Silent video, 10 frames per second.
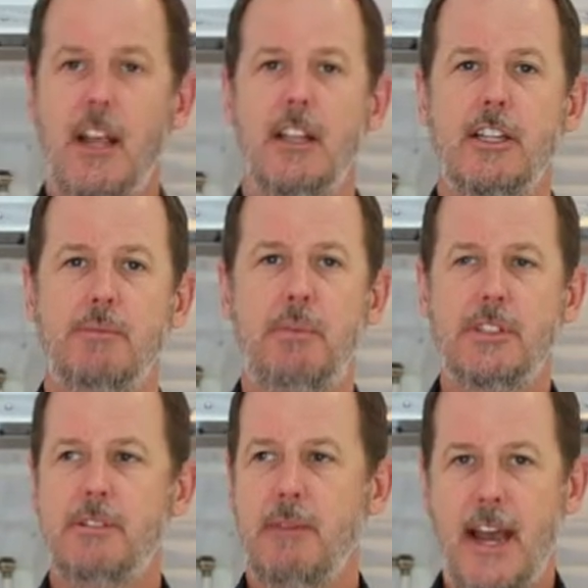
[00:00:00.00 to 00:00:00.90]
Let's
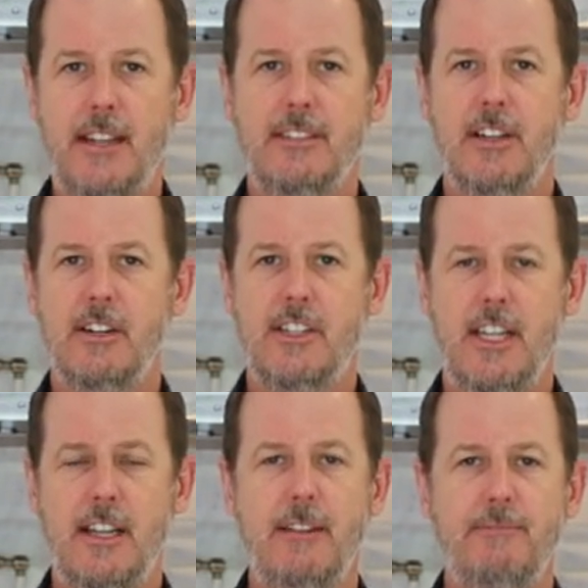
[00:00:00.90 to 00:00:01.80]
put some ice in our
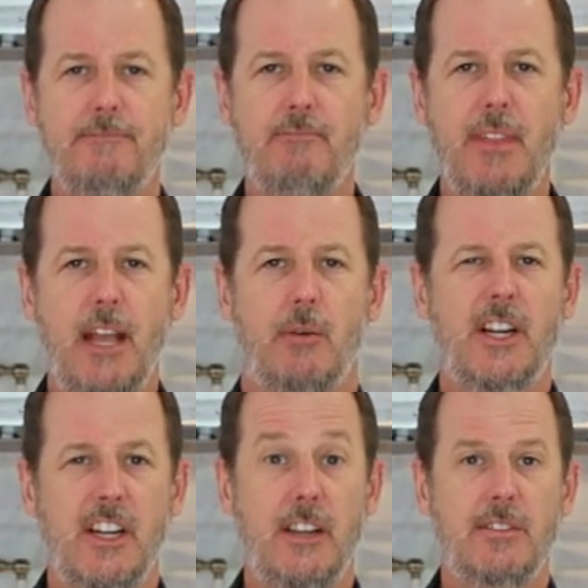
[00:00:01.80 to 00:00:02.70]
tin, and we're
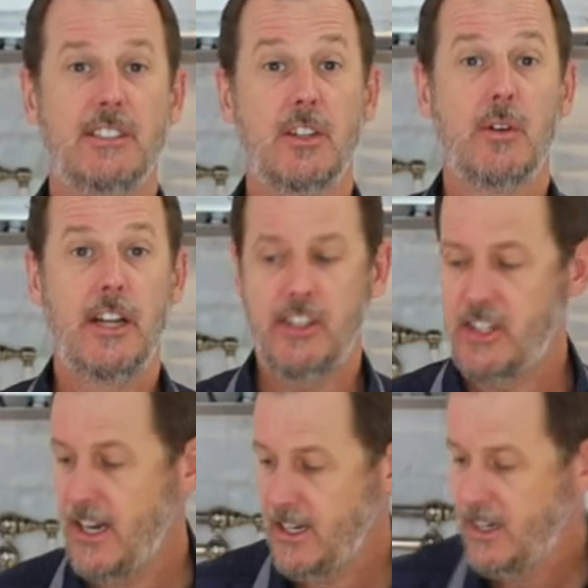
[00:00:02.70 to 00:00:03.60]
gonna give this a great
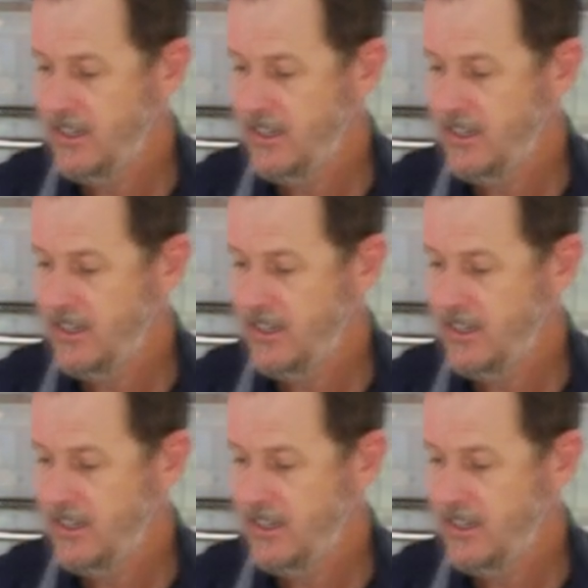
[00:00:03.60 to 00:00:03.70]
shake.